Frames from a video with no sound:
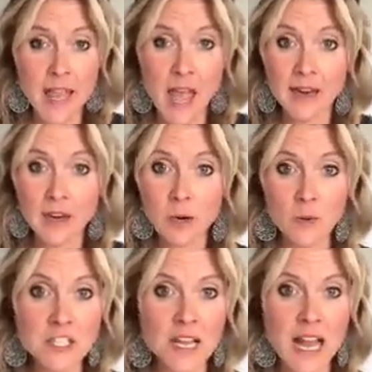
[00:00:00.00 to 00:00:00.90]
and I don't
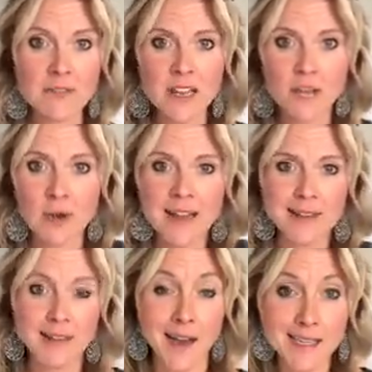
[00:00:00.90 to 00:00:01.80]
want you to have any great
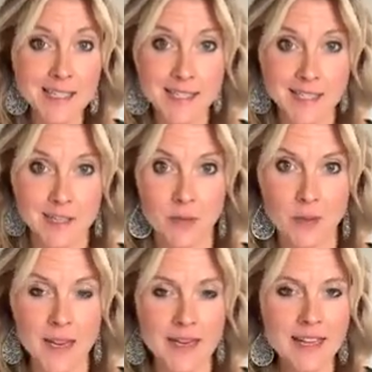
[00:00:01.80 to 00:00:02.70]
losses in your
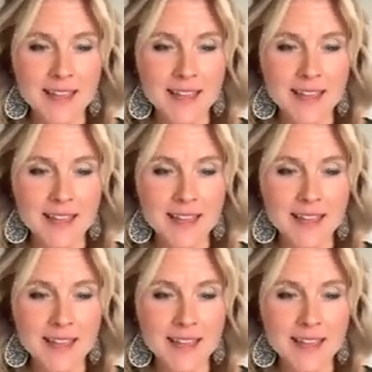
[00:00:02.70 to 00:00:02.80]
weight.